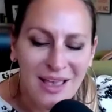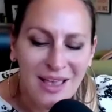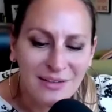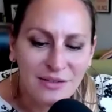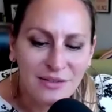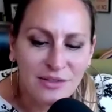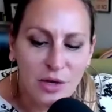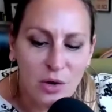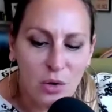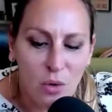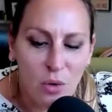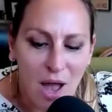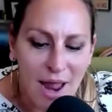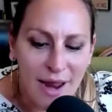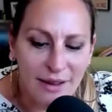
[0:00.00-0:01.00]

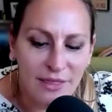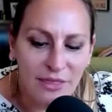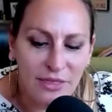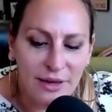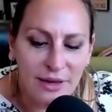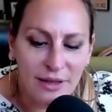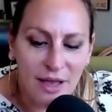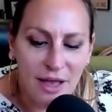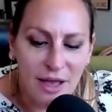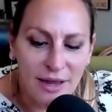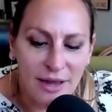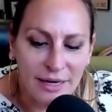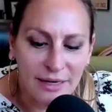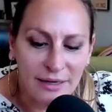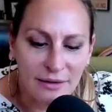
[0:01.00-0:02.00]
So I think
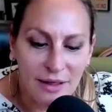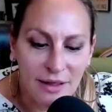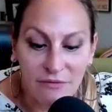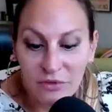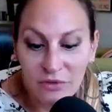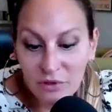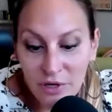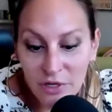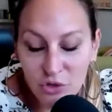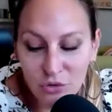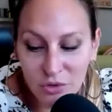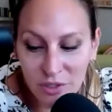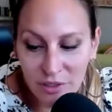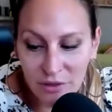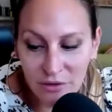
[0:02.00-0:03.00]
I have the
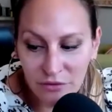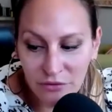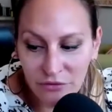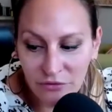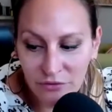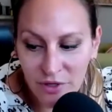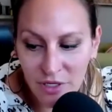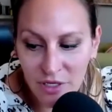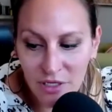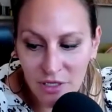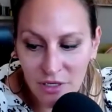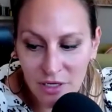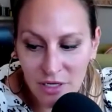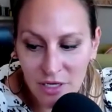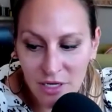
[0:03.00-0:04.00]
luxury of
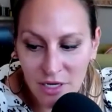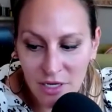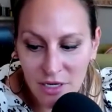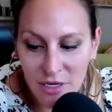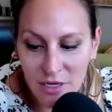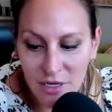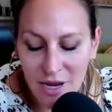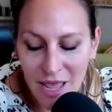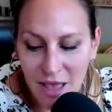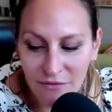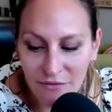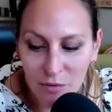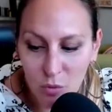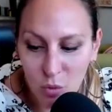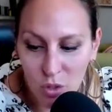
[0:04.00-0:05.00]

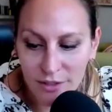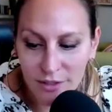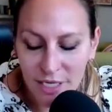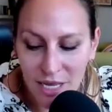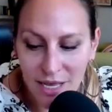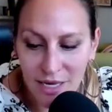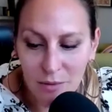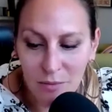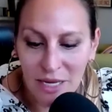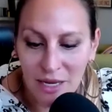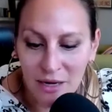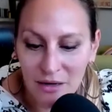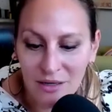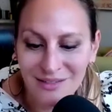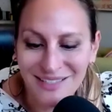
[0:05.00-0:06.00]
having more autonomy
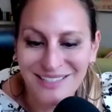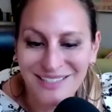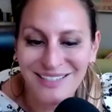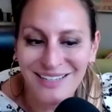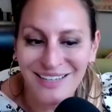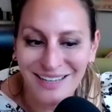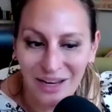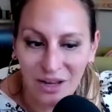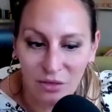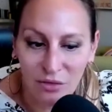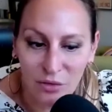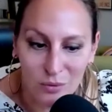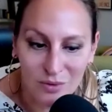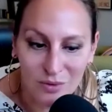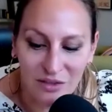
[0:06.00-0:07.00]
and not seeing
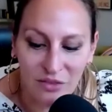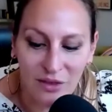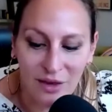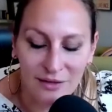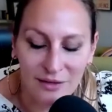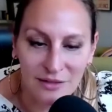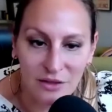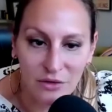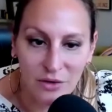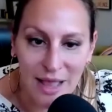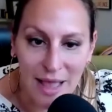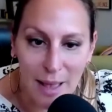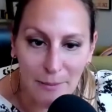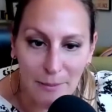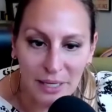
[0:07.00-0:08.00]
those things that are
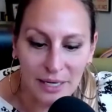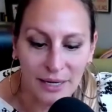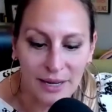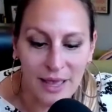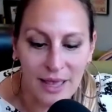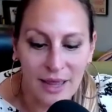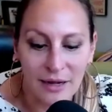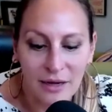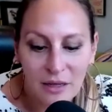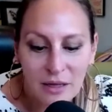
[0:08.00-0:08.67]
happening at